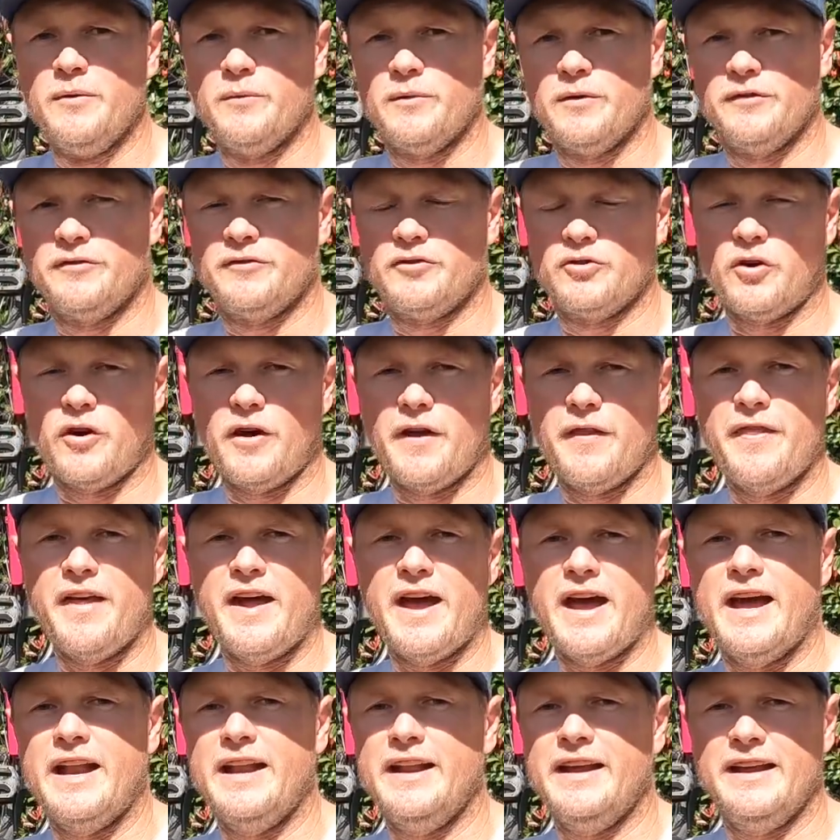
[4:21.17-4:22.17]
We've tried
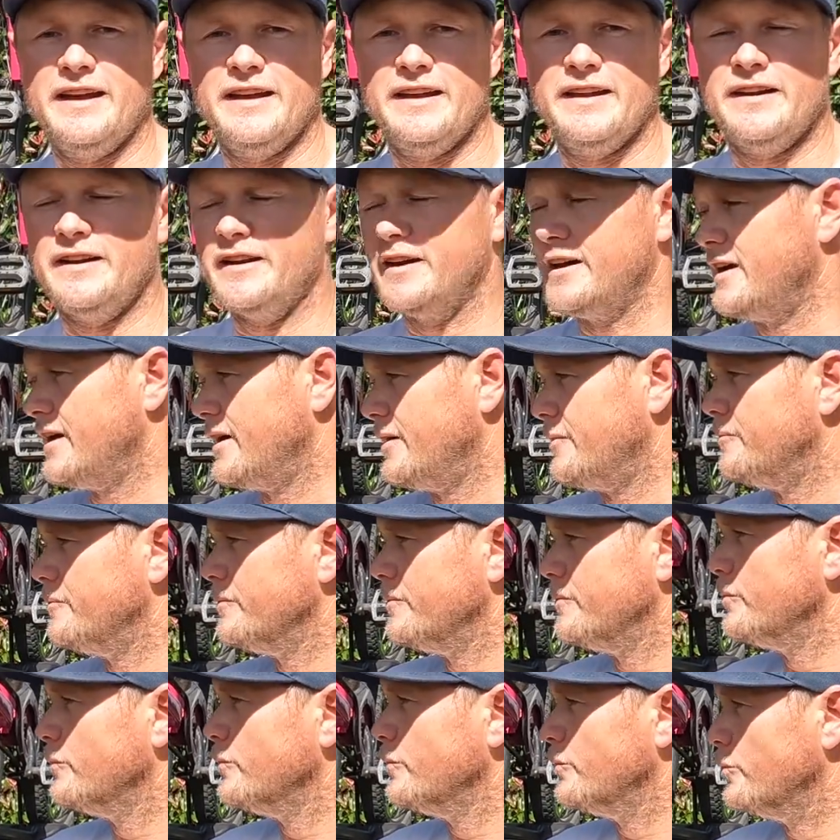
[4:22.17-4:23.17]
that, and
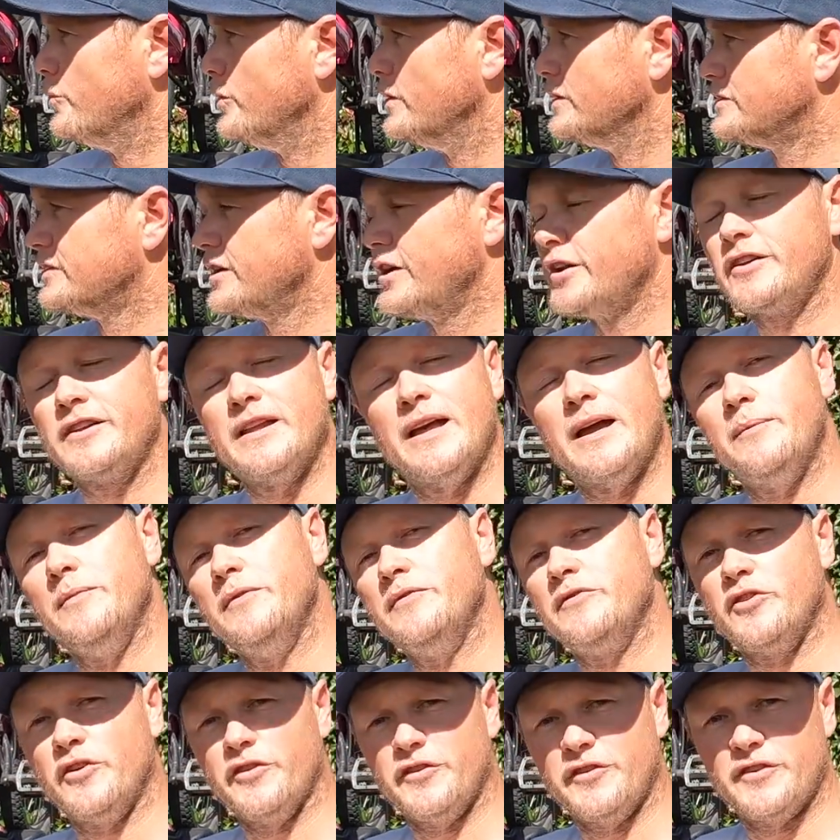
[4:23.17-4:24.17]
we're so glad
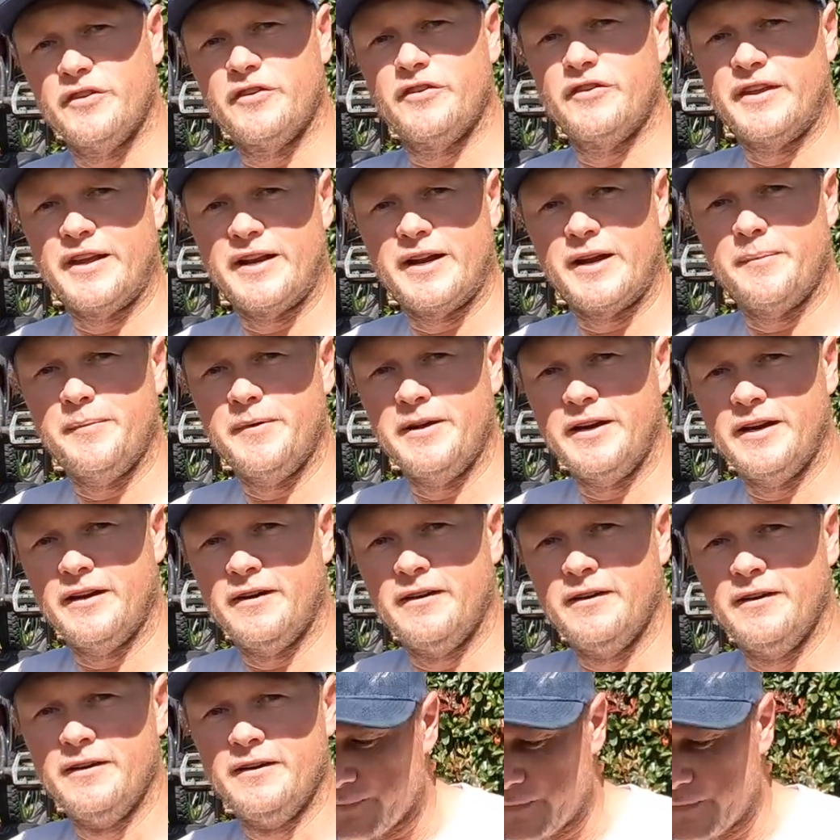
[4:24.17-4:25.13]
we've got this set up now.